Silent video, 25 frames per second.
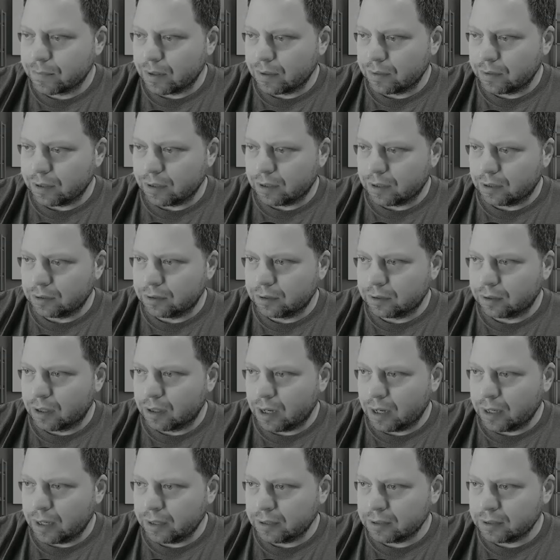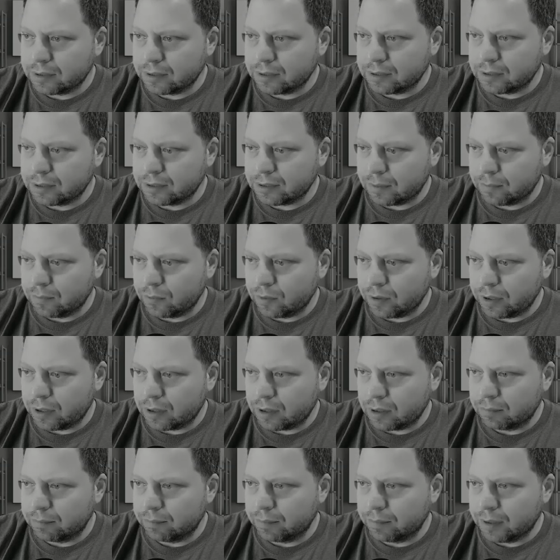the underlying is somewhere
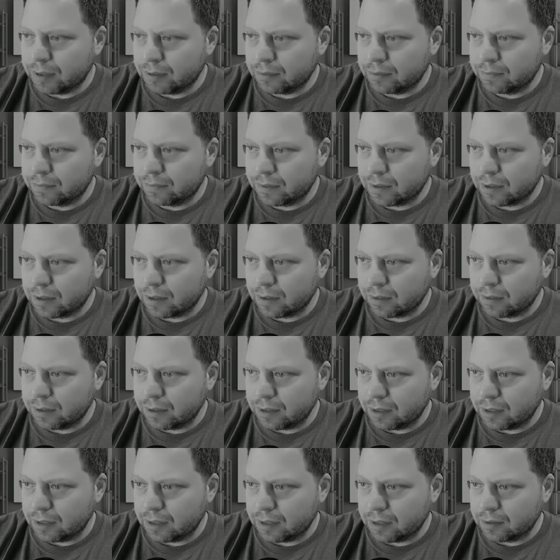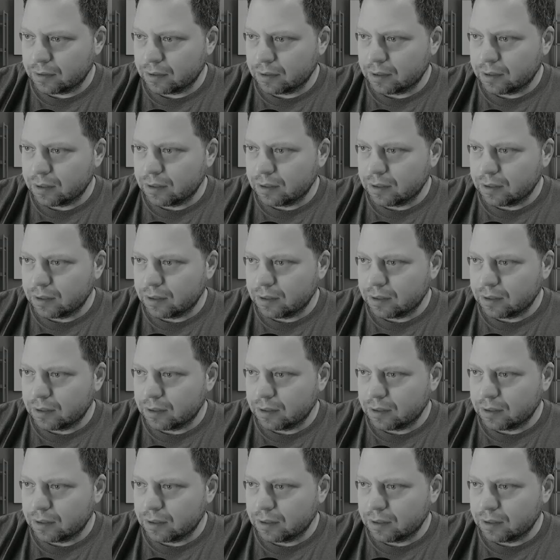above the